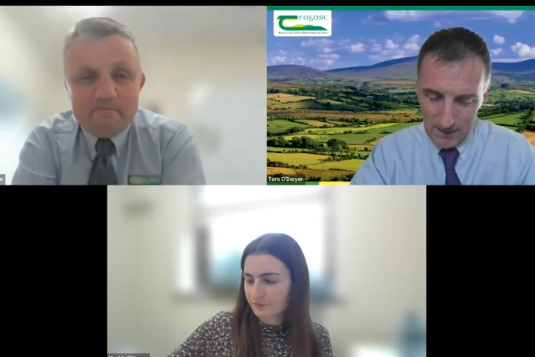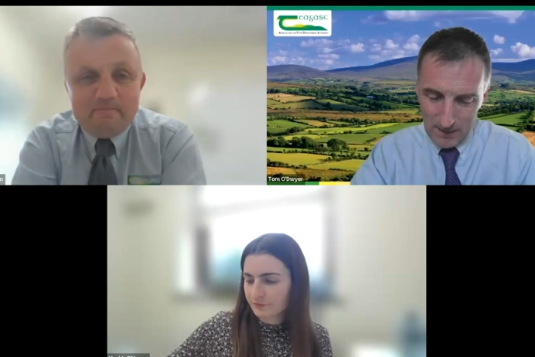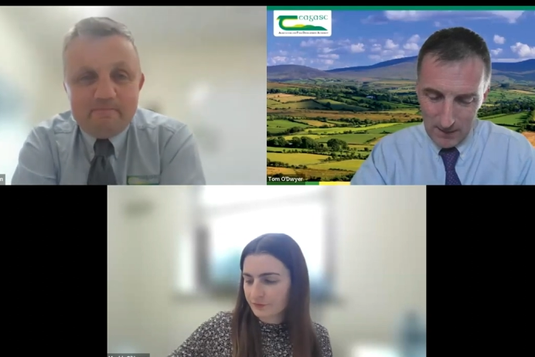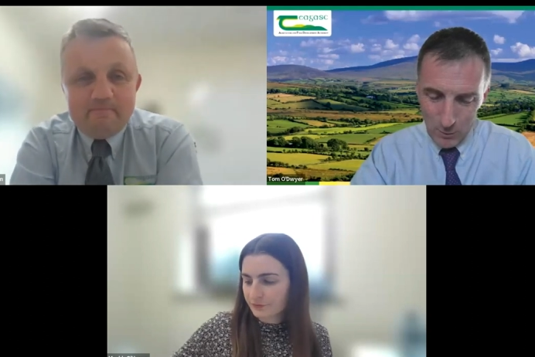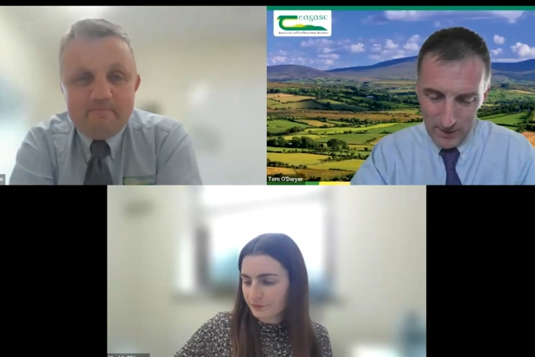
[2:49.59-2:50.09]

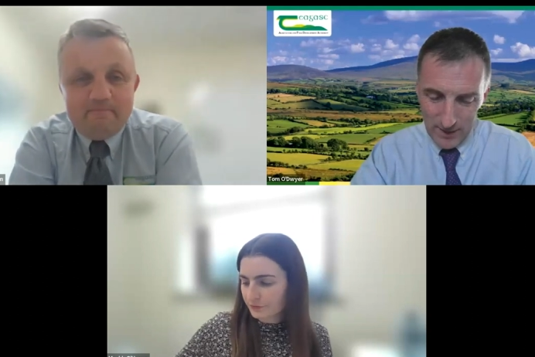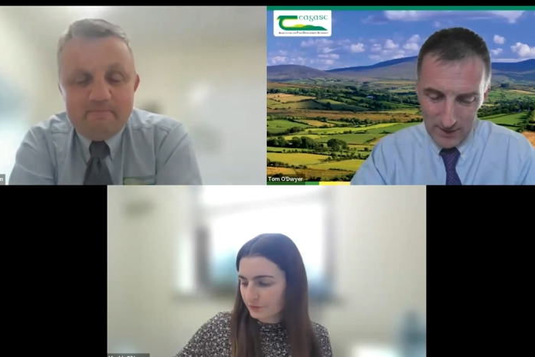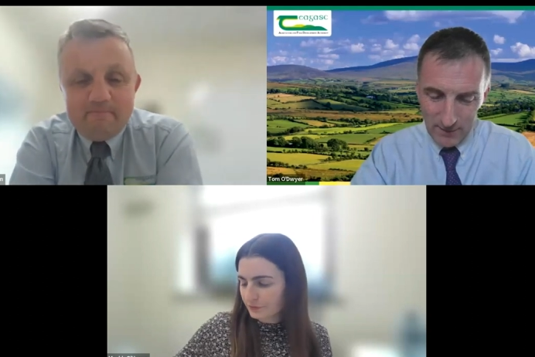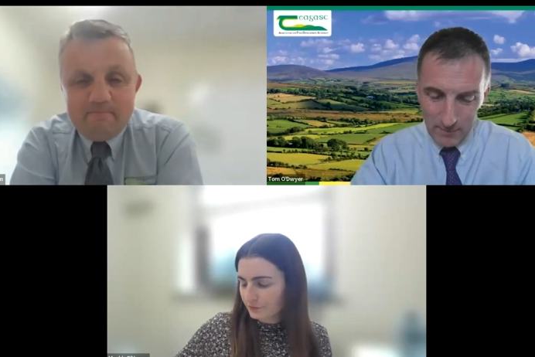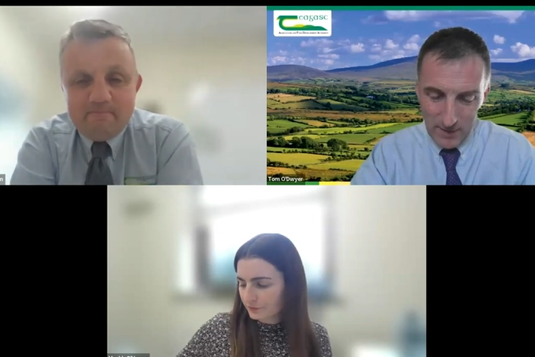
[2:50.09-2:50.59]
Speaker 1: uh, working
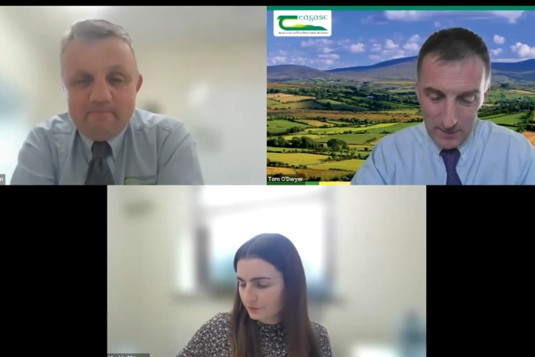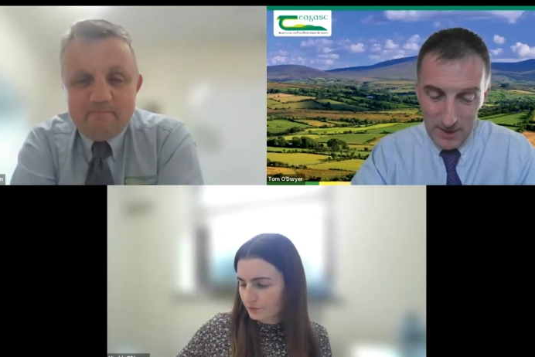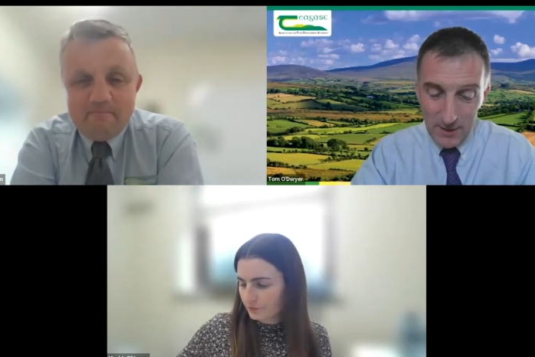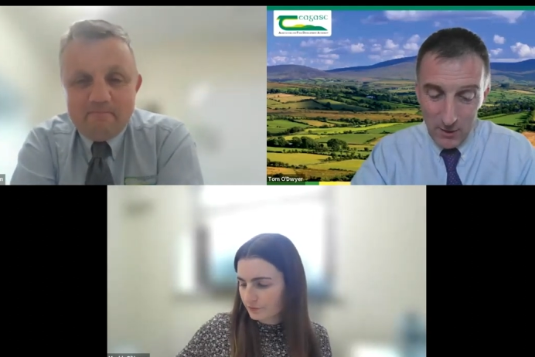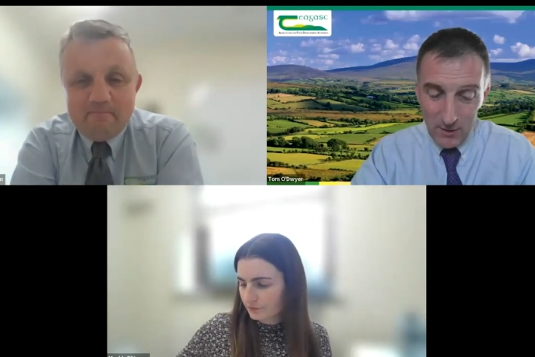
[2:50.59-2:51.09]
from in
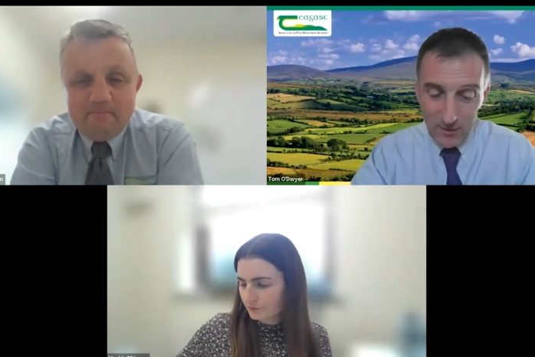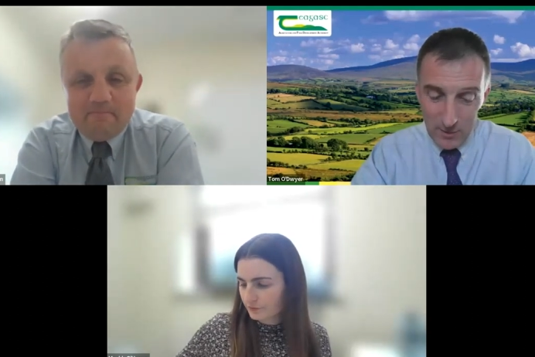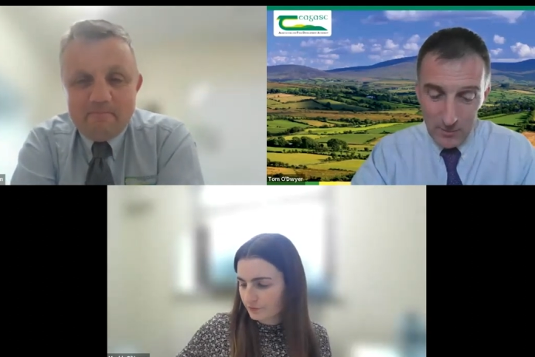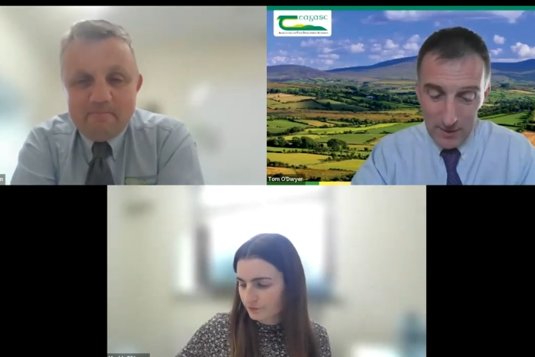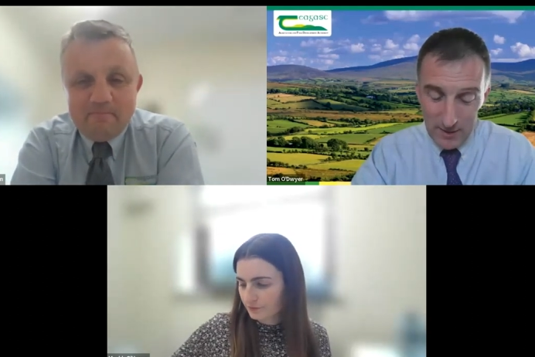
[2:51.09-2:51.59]
PR in
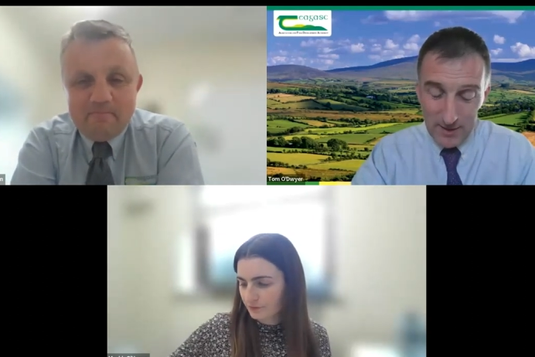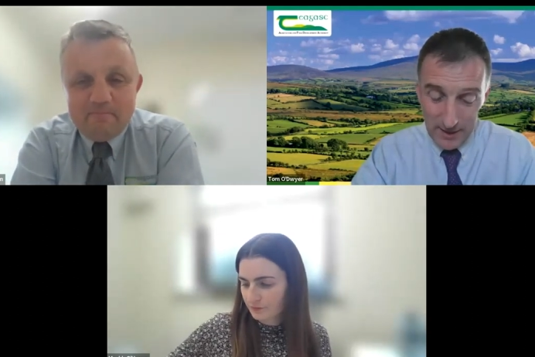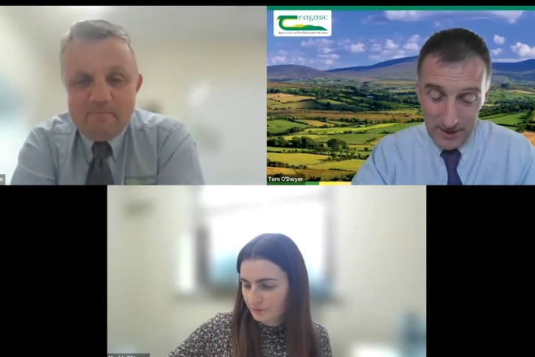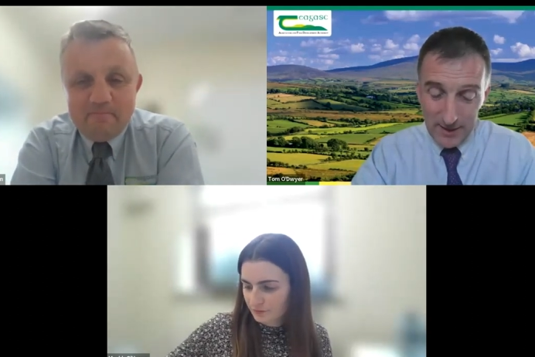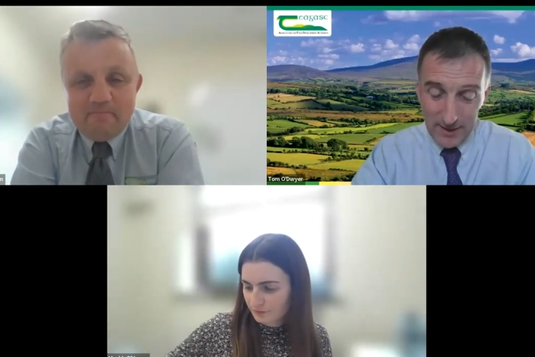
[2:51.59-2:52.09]
your
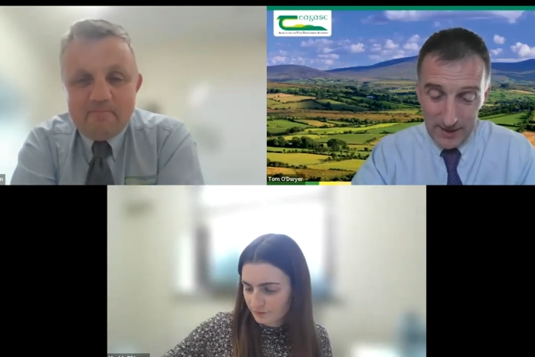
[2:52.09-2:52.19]
uh,